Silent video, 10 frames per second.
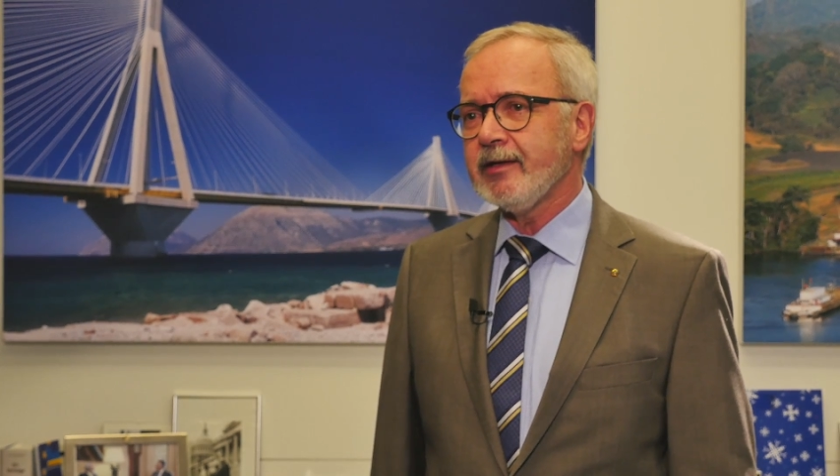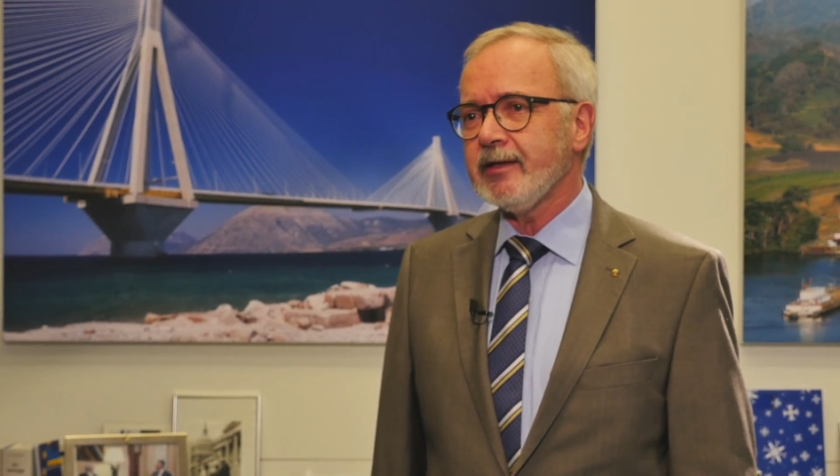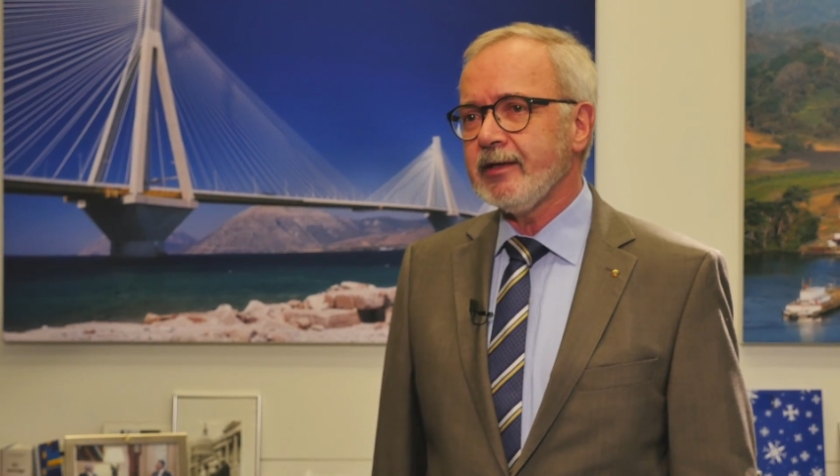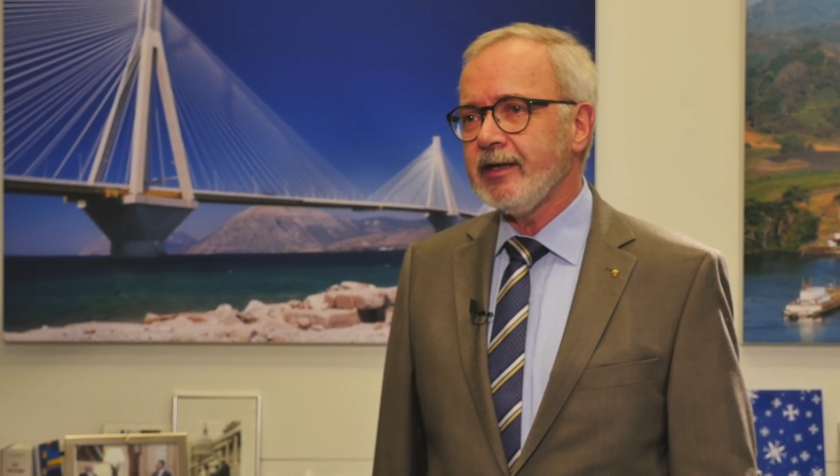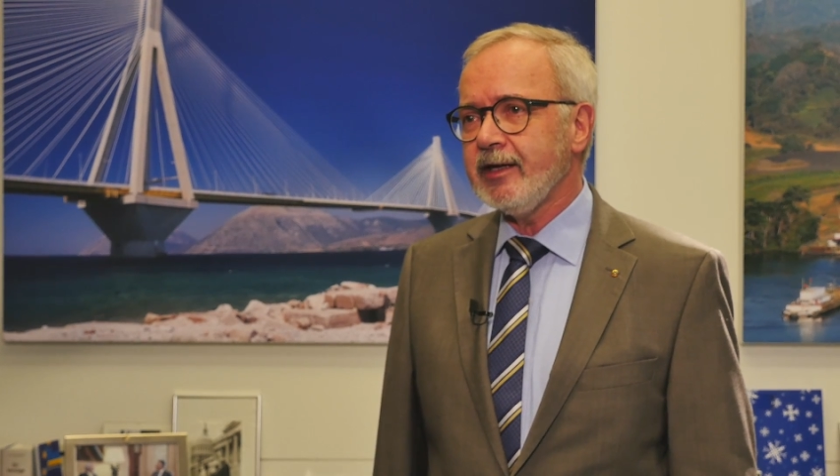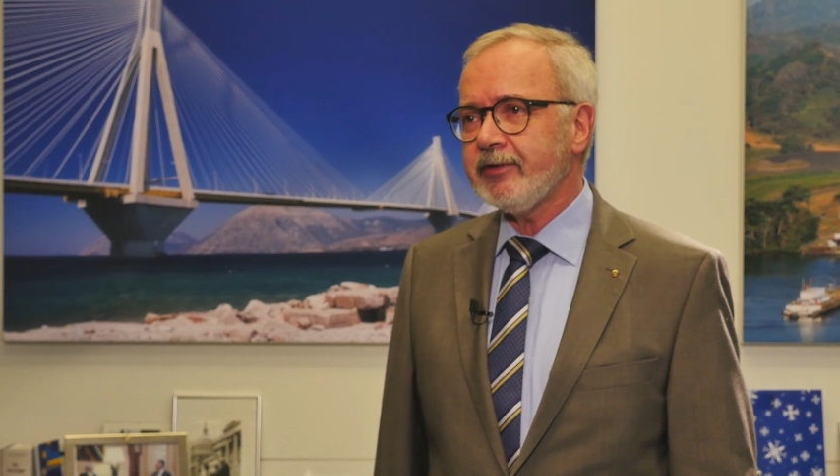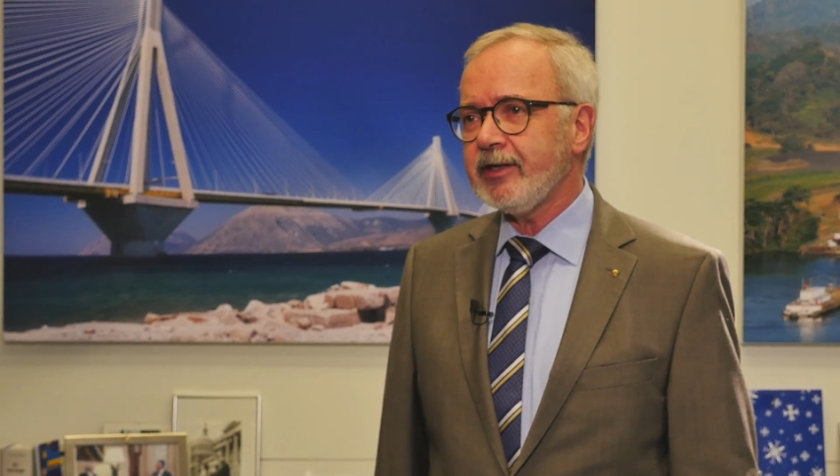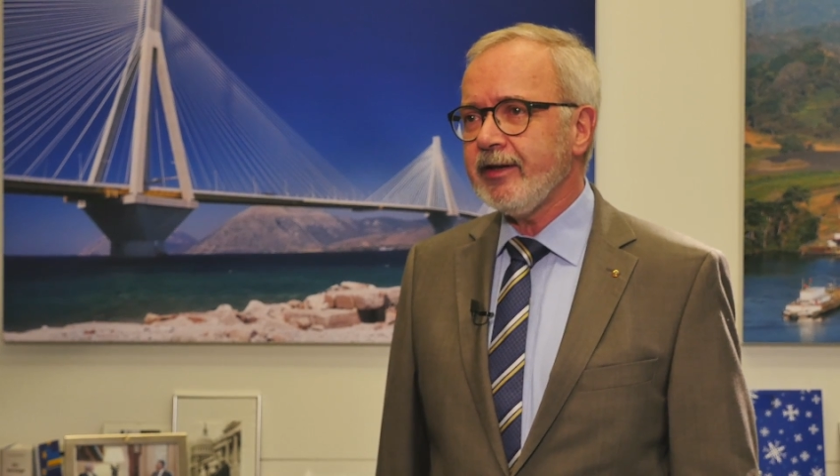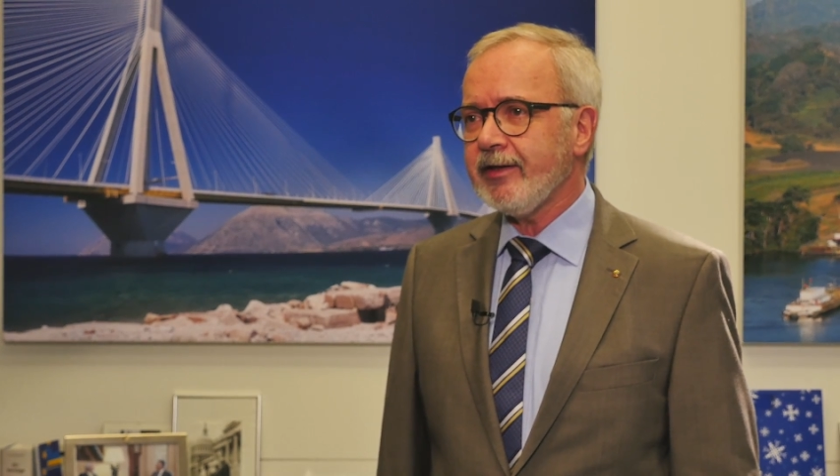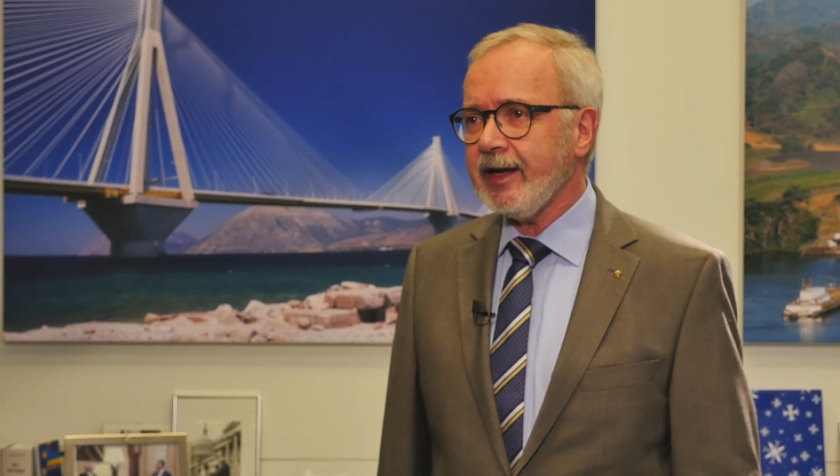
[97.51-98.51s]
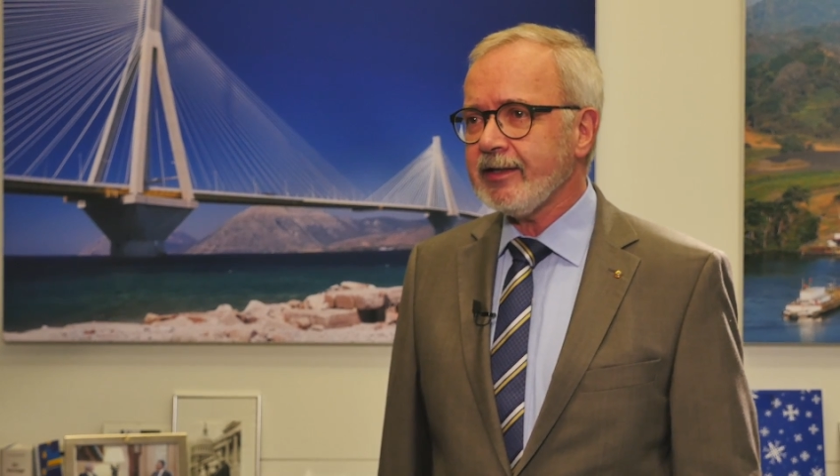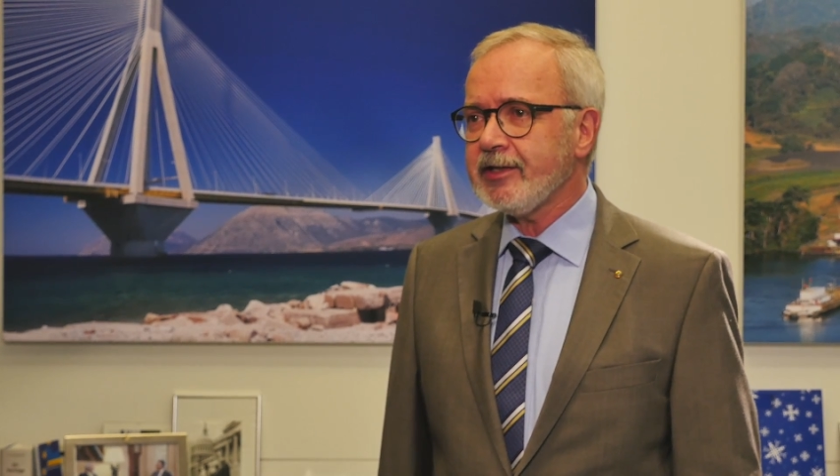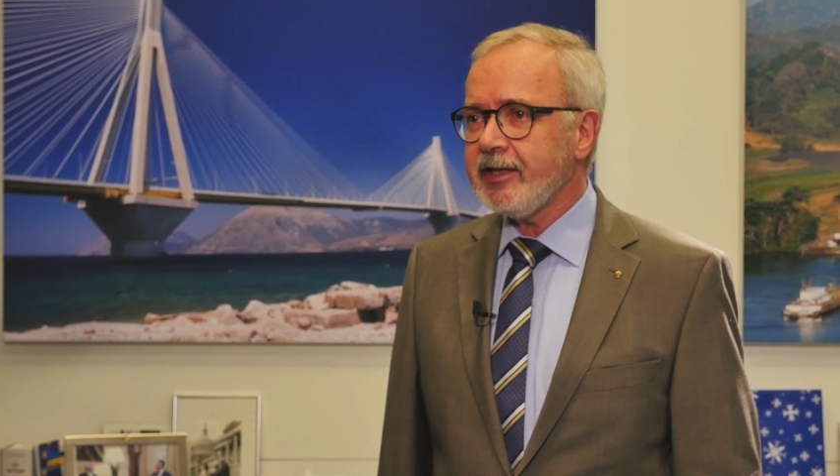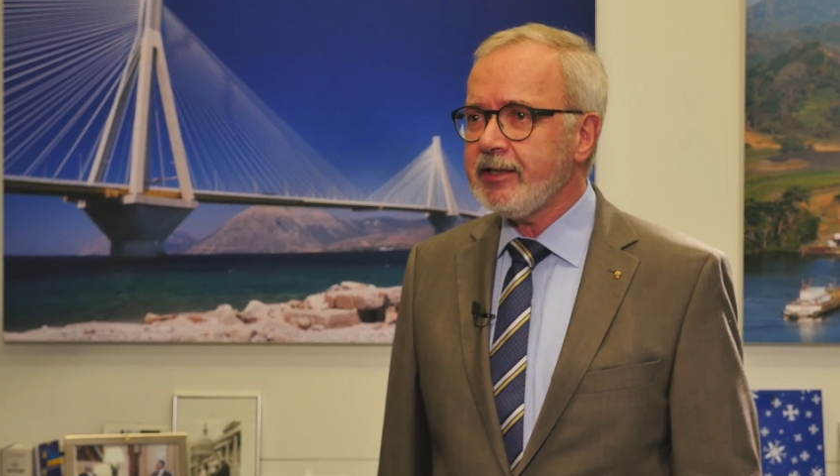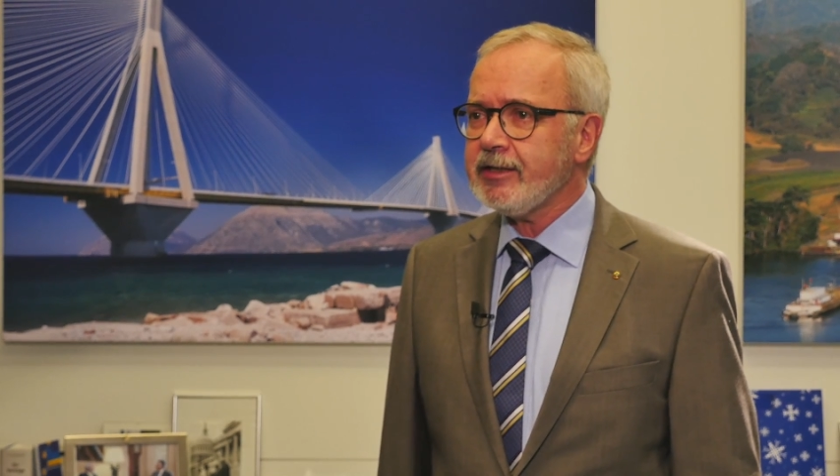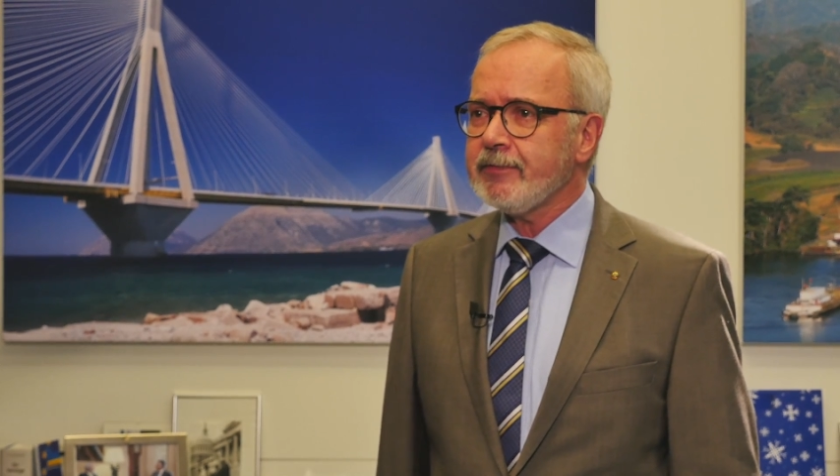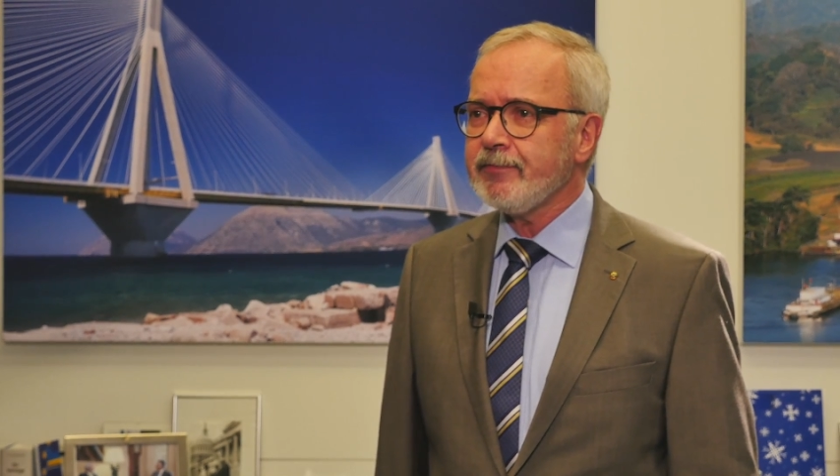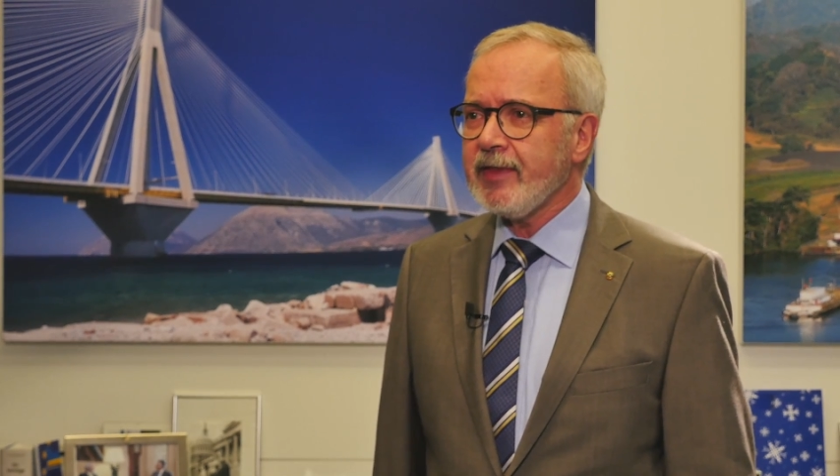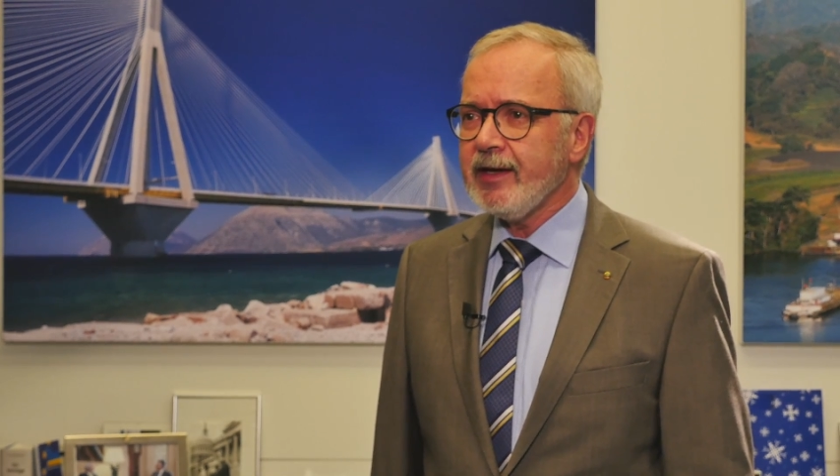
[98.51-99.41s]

deliver in the next years.